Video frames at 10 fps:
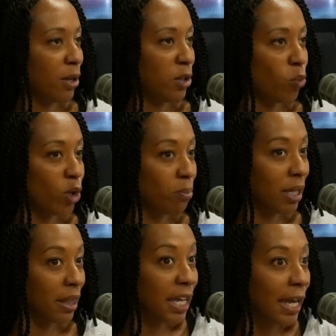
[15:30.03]
And it wouldn't
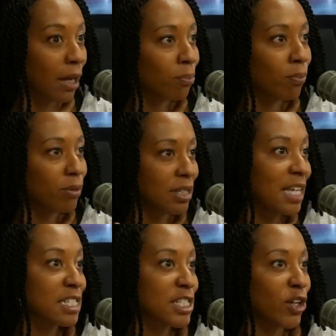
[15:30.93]
be a thing
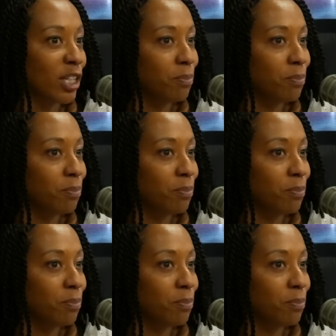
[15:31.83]
necessarily,